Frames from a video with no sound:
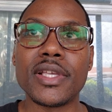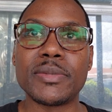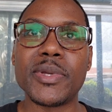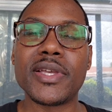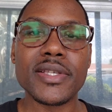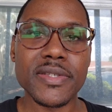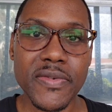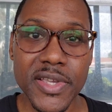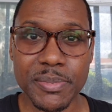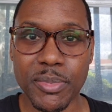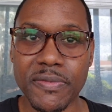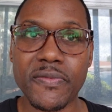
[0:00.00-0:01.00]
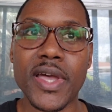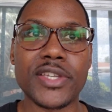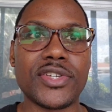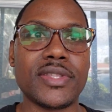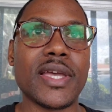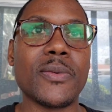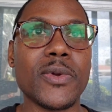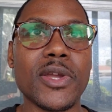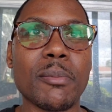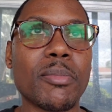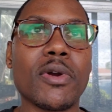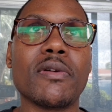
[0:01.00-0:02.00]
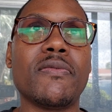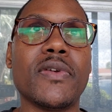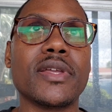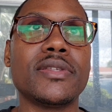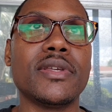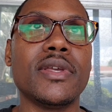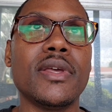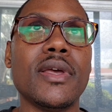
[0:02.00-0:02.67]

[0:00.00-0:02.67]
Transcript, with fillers: It's because of his perfection that we are perfect.